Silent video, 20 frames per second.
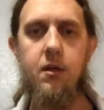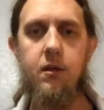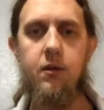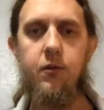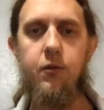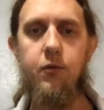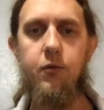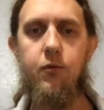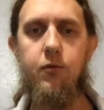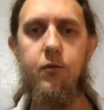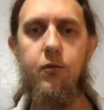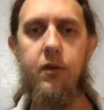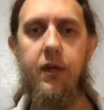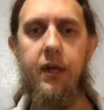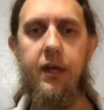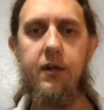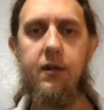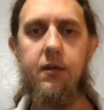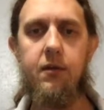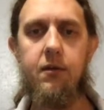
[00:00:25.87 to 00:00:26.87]
cool
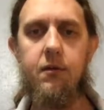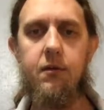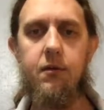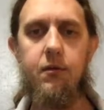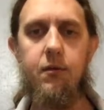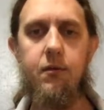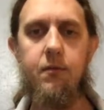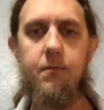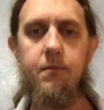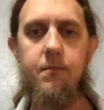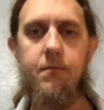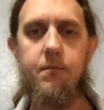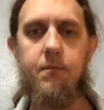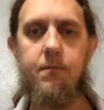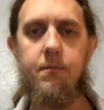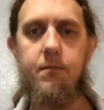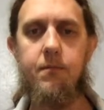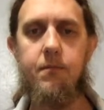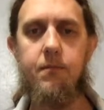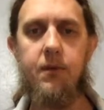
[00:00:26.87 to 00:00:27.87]
little
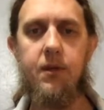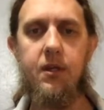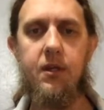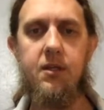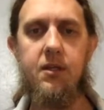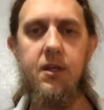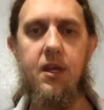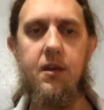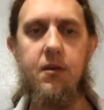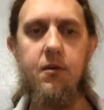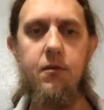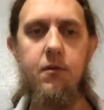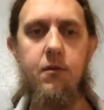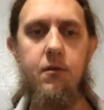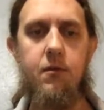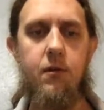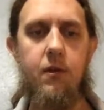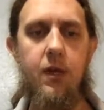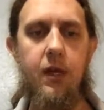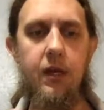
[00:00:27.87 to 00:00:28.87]

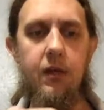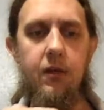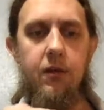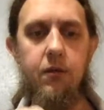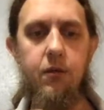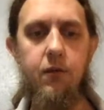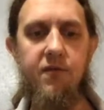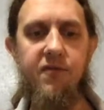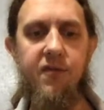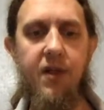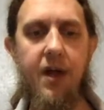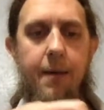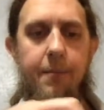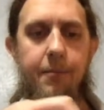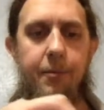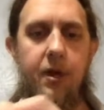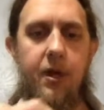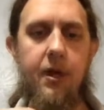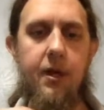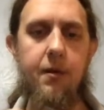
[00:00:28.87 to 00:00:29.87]
container
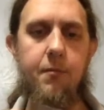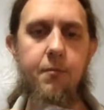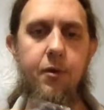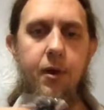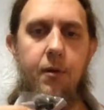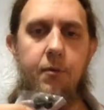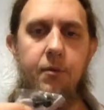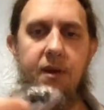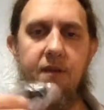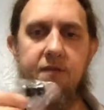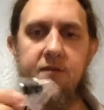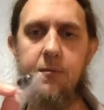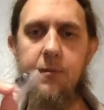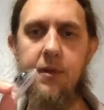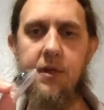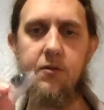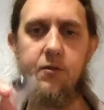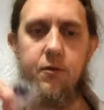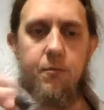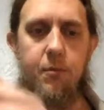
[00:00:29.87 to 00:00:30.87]
flap, and probably have some
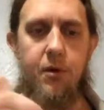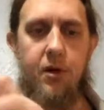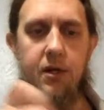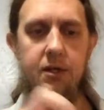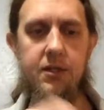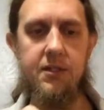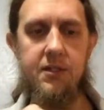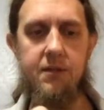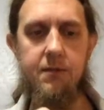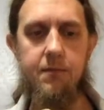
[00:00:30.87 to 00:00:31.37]
extra bud